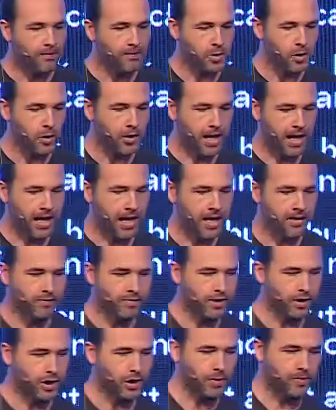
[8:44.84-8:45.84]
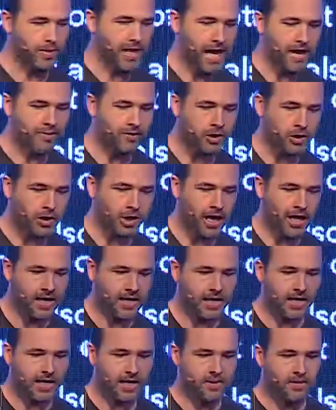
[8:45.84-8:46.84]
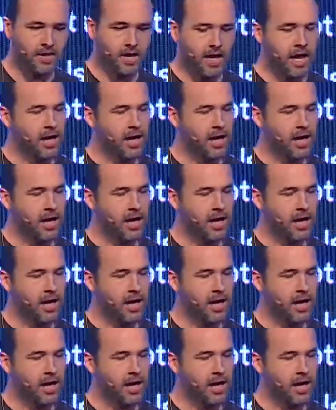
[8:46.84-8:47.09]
You have behavior tracking,